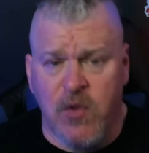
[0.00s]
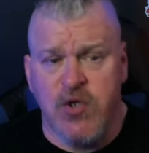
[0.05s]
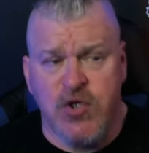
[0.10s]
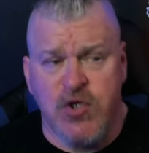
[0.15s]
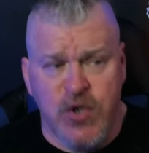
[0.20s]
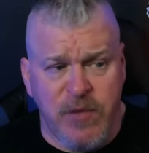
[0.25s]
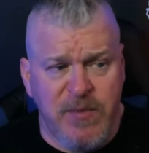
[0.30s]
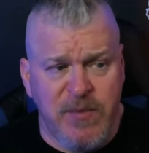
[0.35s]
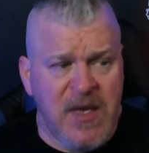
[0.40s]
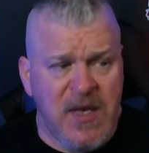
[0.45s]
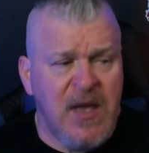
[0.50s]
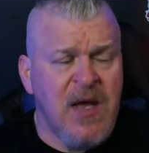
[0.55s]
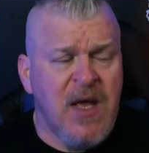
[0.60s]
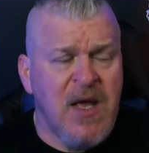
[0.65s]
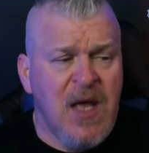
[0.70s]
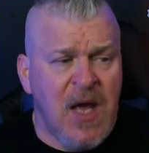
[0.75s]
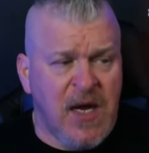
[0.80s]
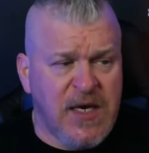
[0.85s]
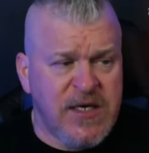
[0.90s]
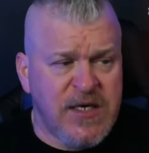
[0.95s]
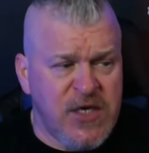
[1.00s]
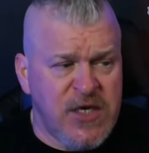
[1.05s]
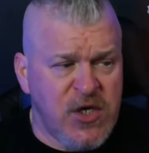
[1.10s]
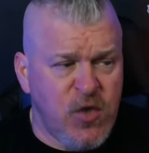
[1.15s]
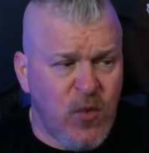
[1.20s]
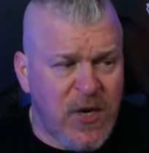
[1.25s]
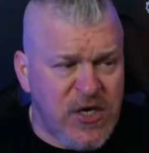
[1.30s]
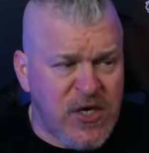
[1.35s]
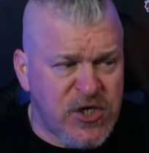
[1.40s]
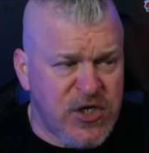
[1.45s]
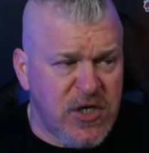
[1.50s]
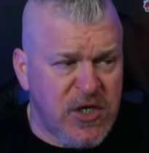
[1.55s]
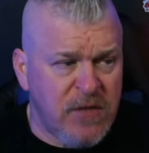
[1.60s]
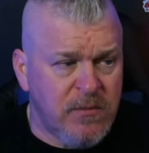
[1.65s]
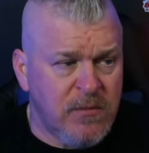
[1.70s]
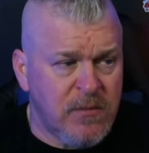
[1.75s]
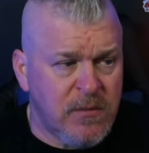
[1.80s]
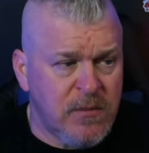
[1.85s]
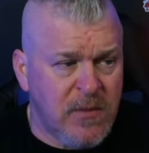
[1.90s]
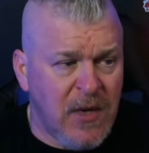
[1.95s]
It should be a
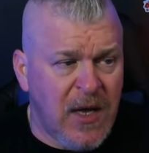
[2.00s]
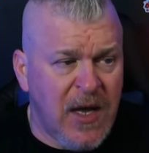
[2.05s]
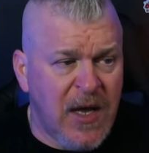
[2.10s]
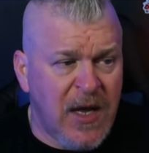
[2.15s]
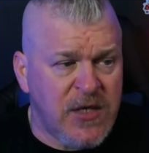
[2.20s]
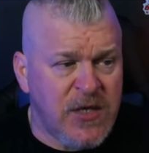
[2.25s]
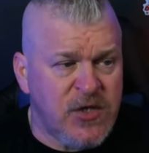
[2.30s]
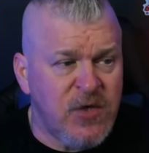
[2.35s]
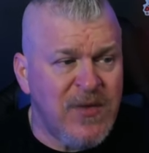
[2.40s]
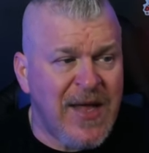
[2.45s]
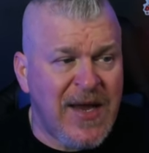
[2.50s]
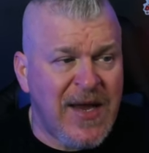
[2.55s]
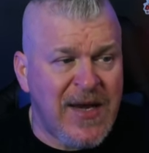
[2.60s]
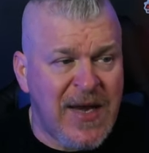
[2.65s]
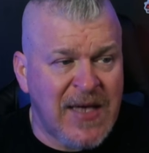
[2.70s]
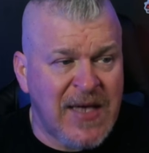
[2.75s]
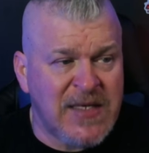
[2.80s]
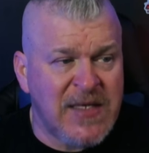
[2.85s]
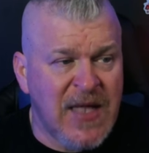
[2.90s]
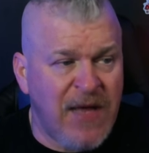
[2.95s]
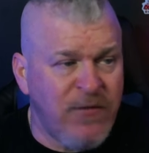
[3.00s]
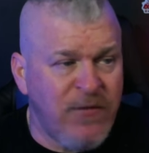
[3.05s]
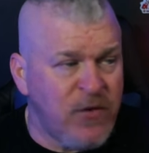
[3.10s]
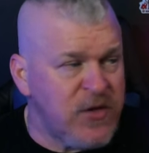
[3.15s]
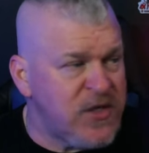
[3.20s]
continuation uh, to that next level.